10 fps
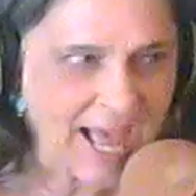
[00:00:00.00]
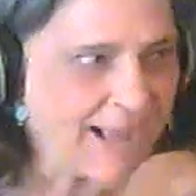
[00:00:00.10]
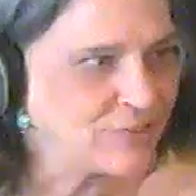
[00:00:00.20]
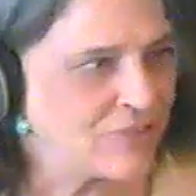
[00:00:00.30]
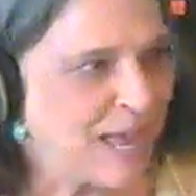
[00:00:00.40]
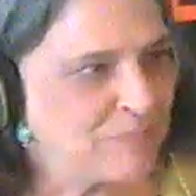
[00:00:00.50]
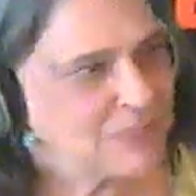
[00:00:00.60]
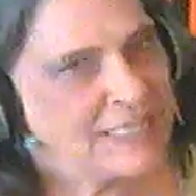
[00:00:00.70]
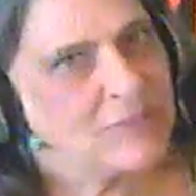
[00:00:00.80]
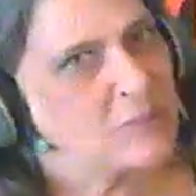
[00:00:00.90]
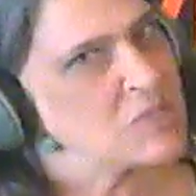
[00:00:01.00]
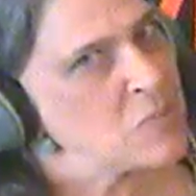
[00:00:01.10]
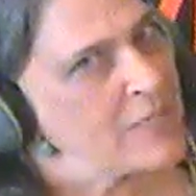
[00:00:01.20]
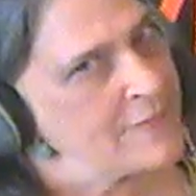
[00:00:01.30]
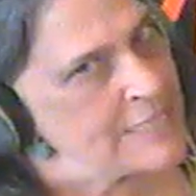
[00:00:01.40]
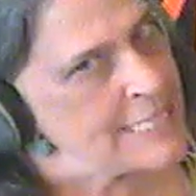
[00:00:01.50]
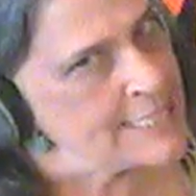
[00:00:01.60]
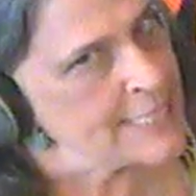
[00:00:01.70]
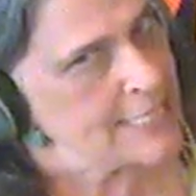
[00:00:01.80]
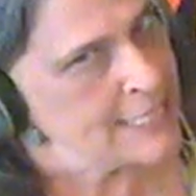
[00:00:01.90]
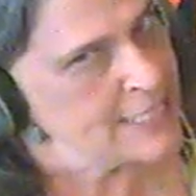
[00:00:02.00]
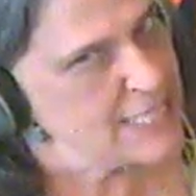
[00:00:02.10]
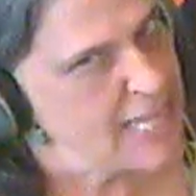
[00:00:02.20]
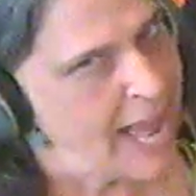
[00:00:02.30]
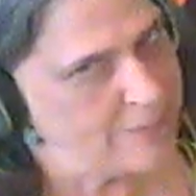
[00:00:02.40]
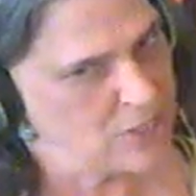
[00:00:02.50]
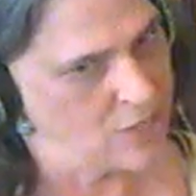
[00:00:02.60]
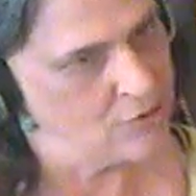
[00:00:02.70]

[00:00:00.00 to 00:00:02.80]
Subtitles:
I do not believe it was one of the designated stops,